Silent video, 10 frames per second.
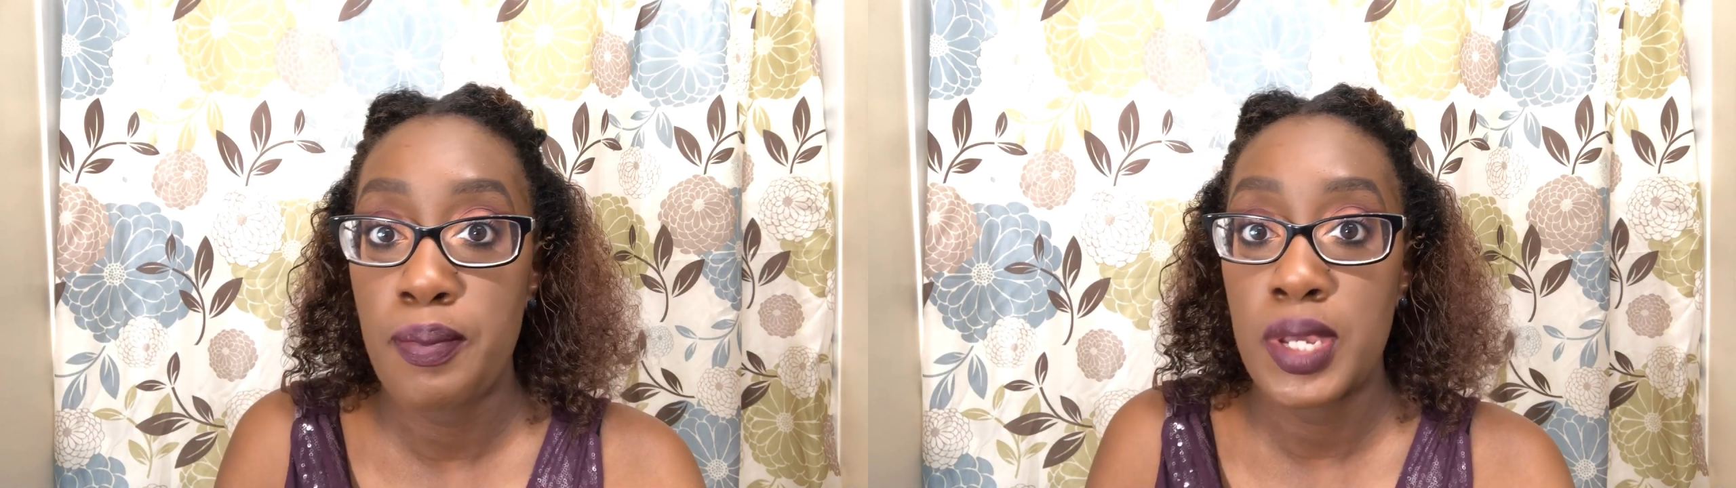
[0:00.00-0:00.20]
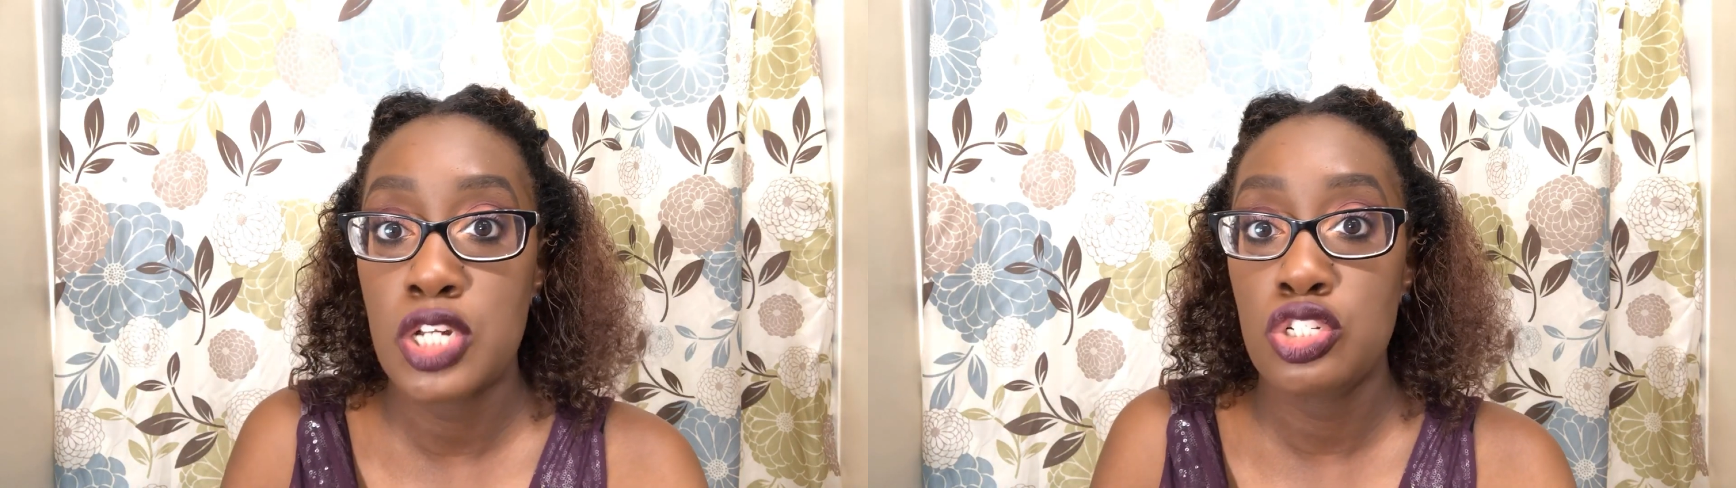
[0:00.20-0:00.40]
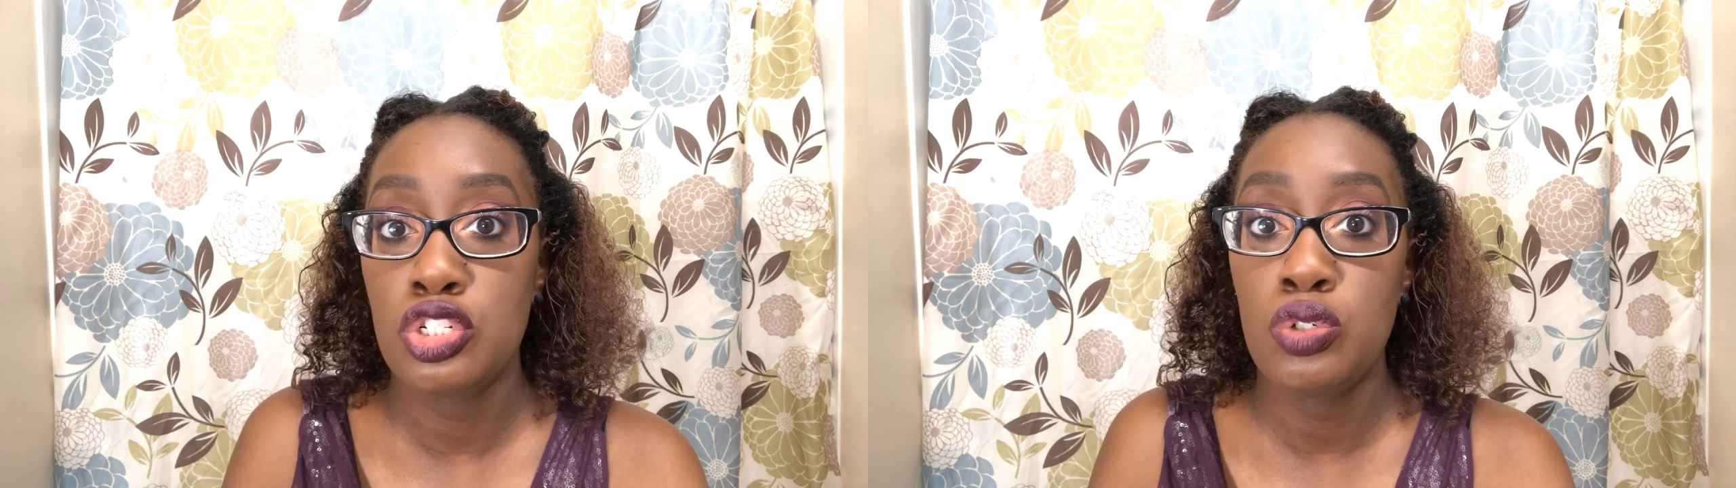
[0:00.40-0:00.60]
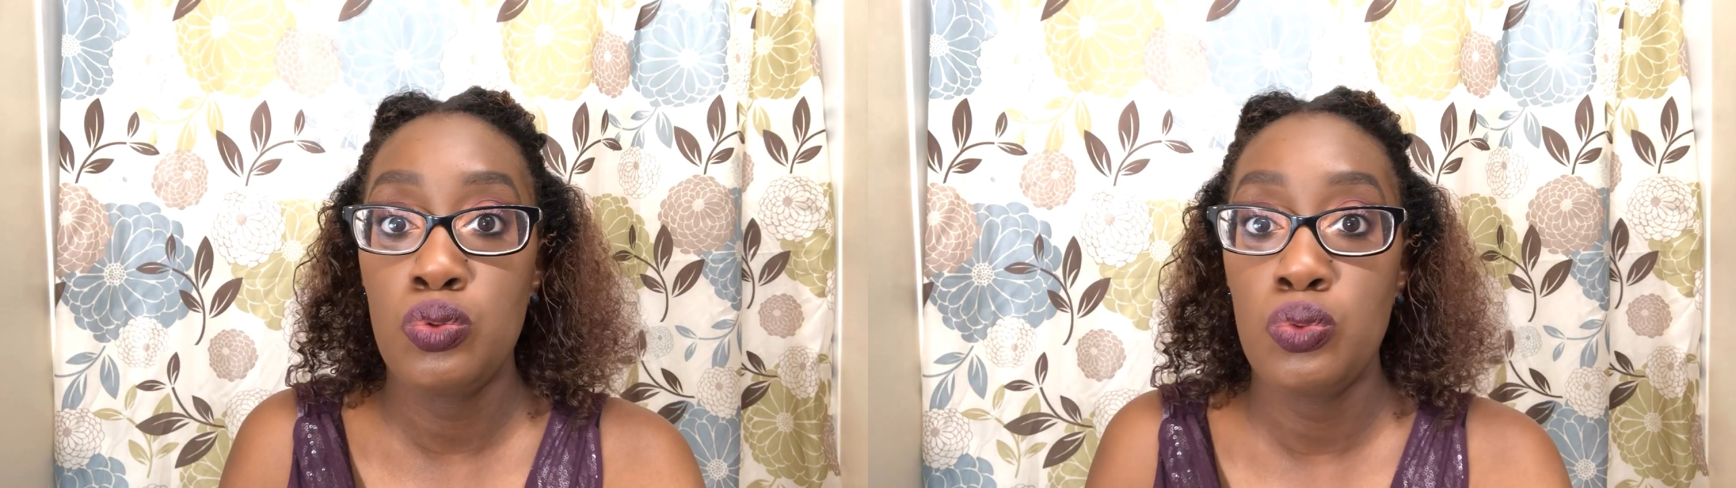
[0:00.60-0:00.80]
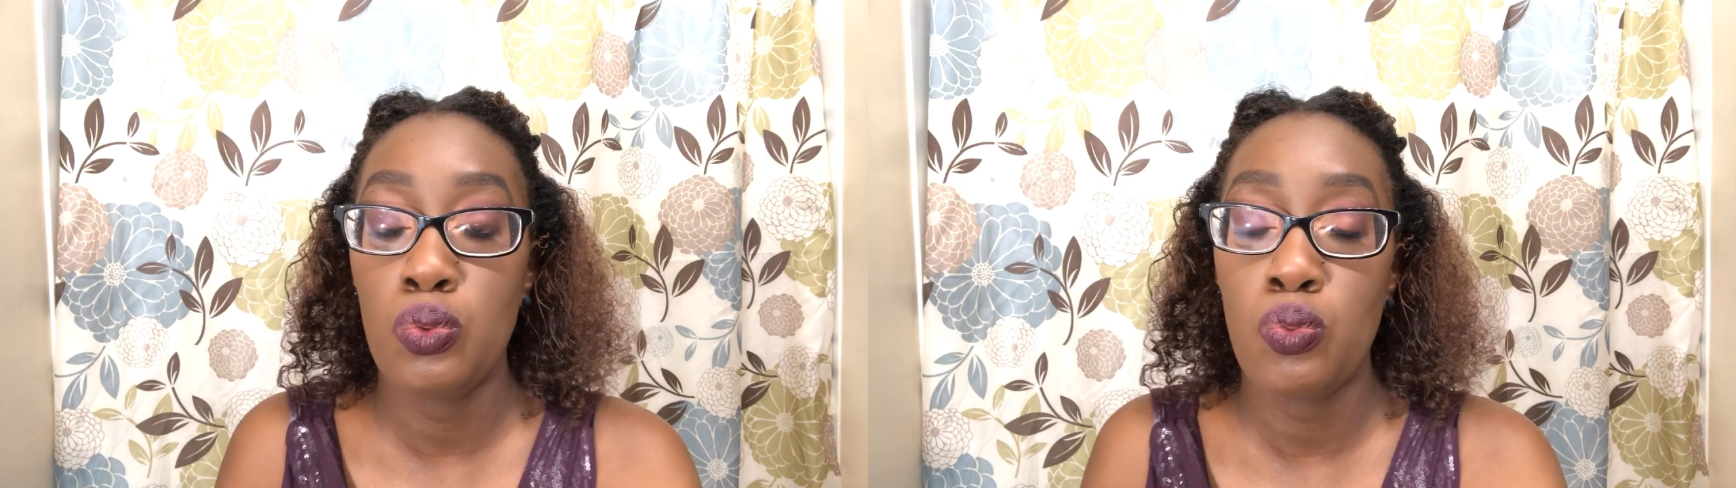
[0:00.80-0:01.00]
because
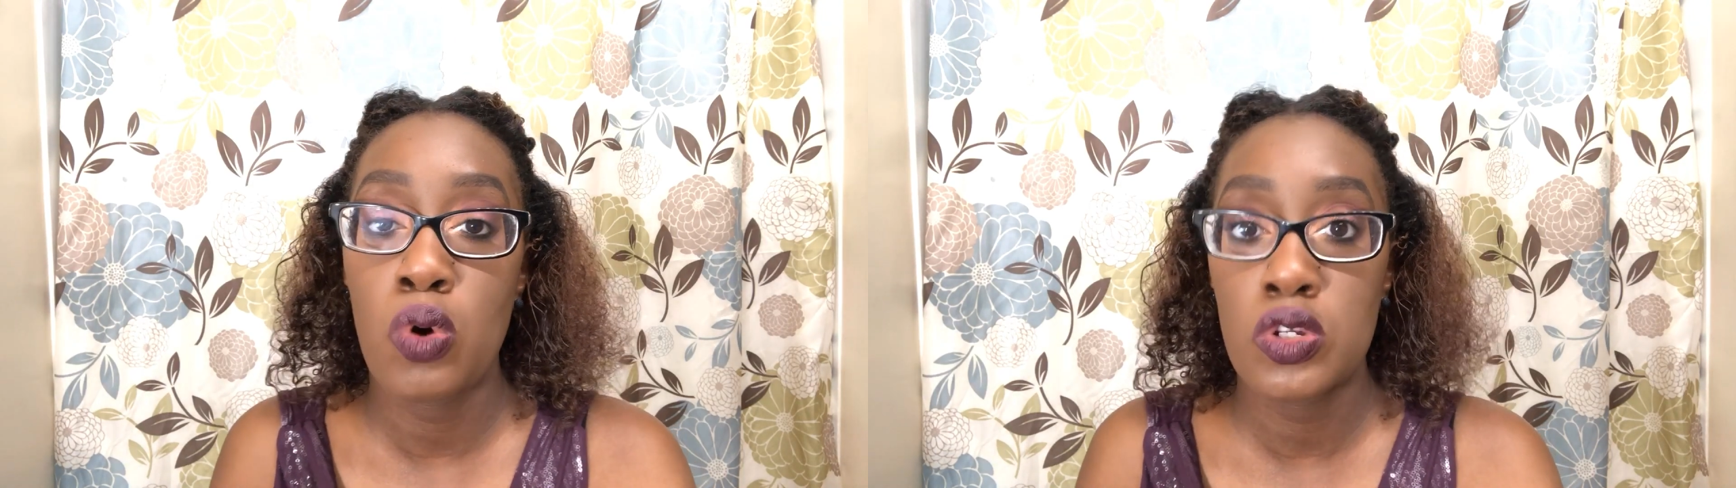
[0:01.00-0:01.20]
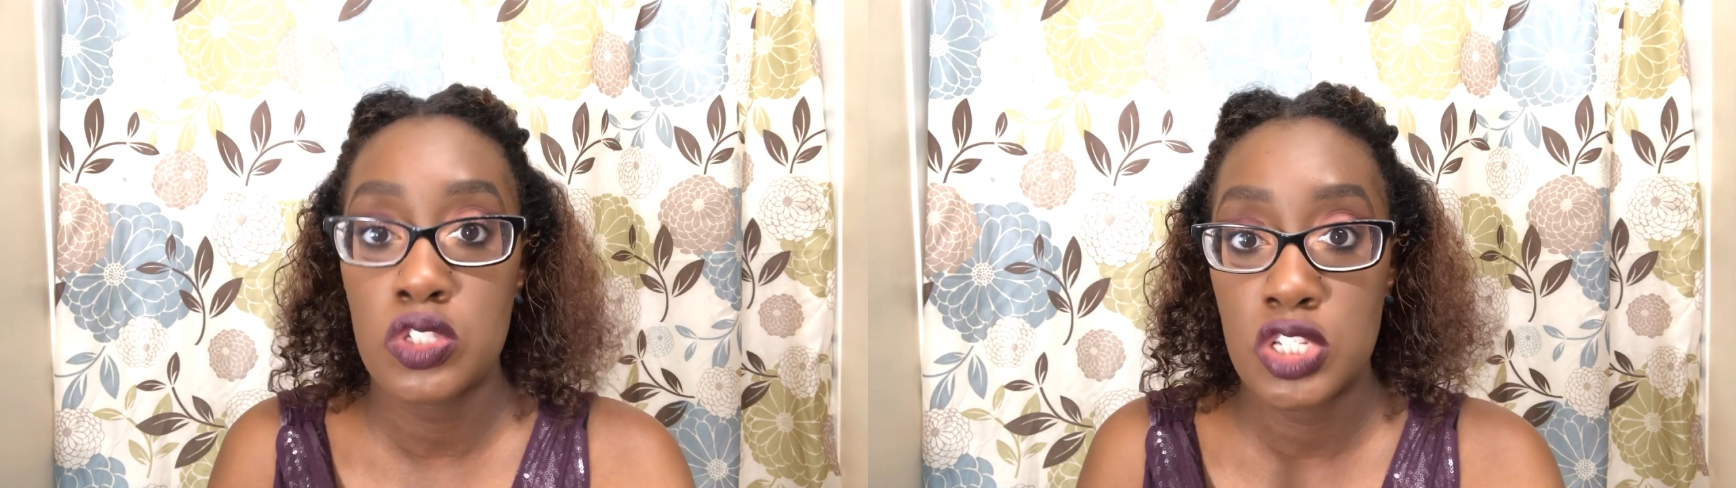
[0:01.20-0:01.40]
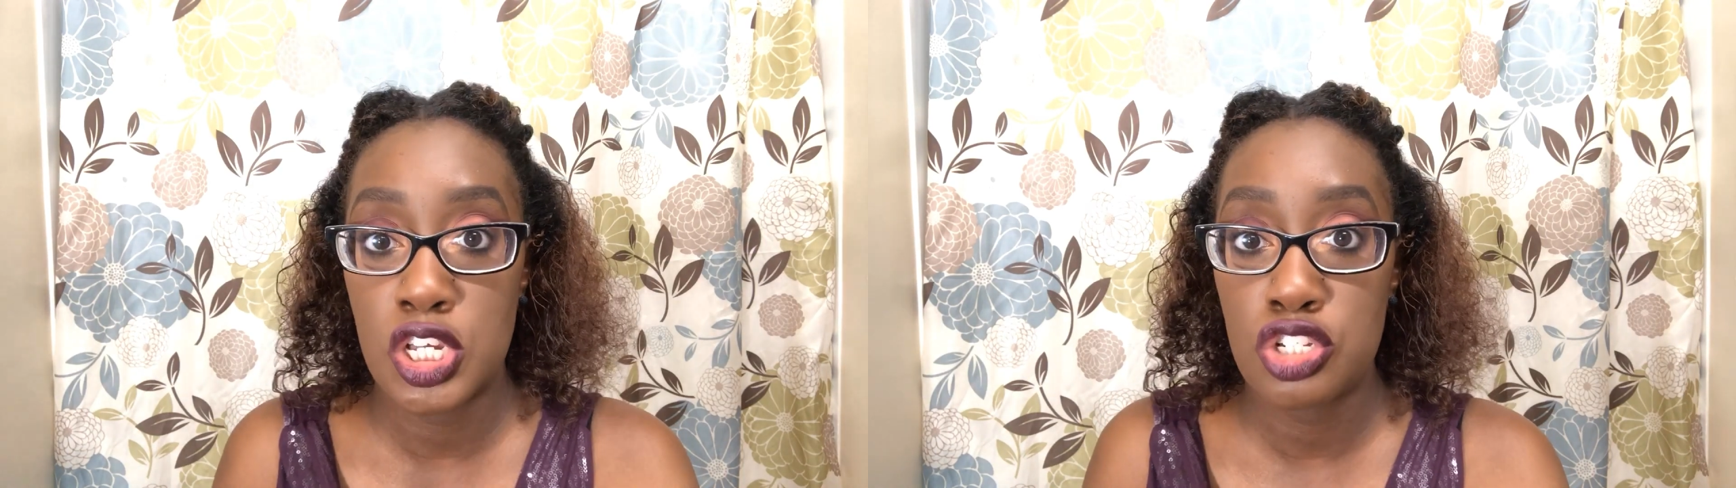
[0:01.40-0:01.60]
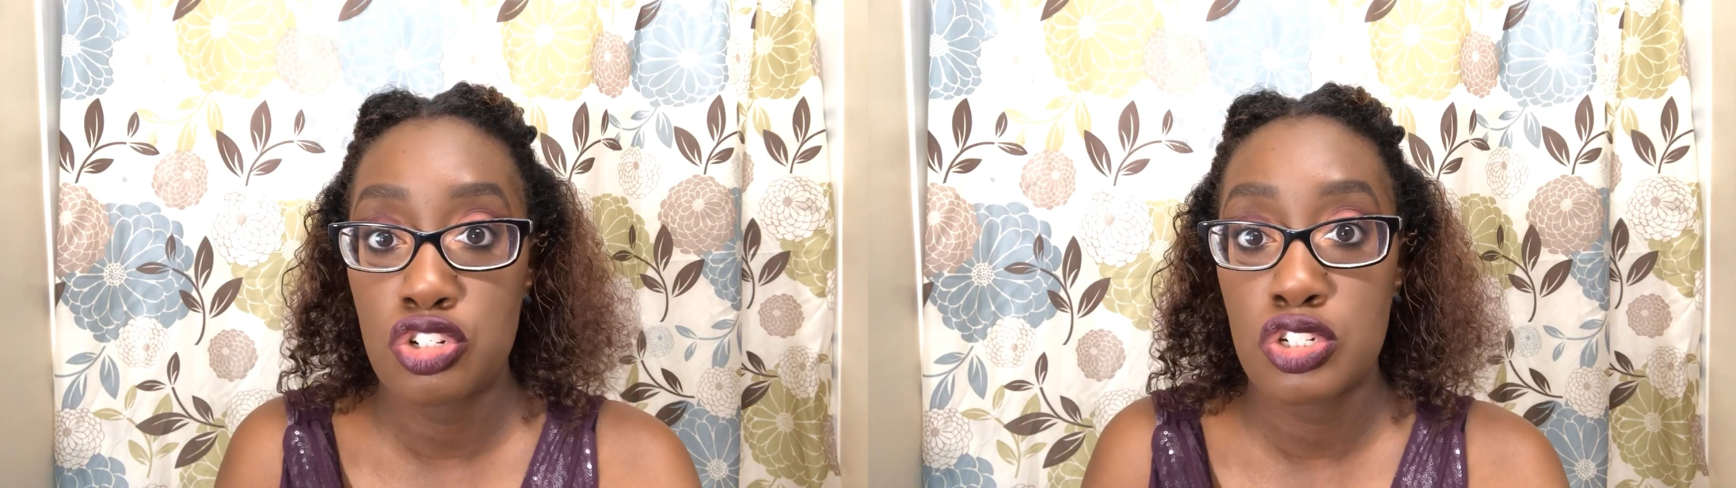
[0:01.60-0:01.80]
you want to get